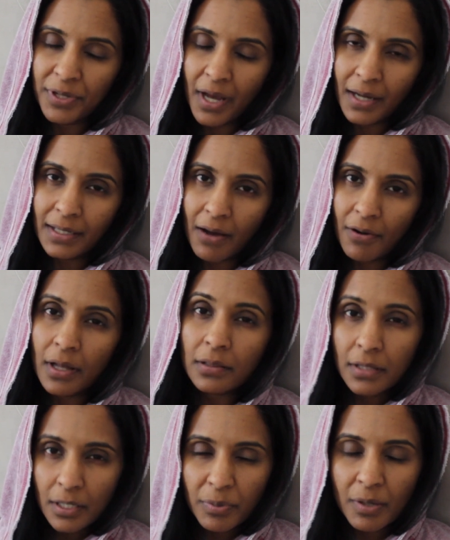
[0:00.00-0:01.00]
knock out a
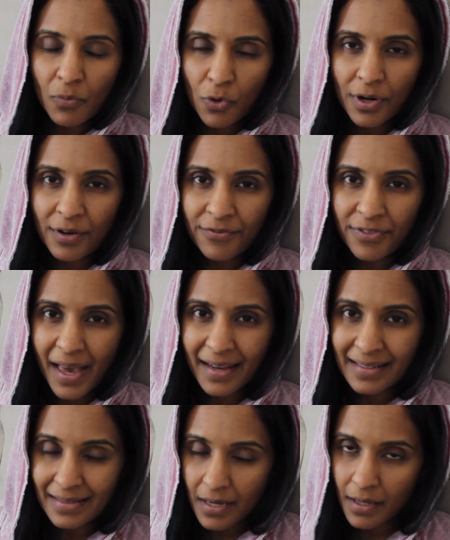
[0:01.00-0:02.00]
little bit more of that
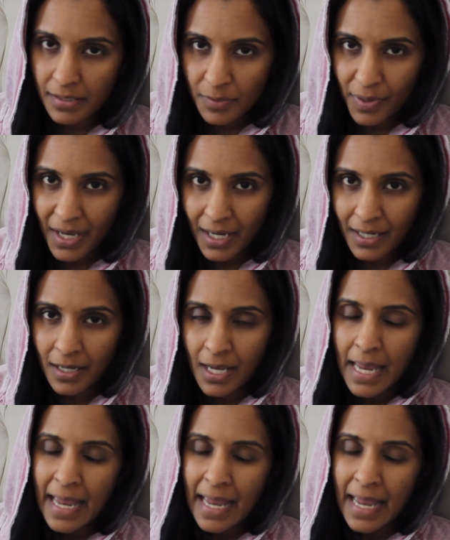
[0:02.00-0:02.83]
intense pain.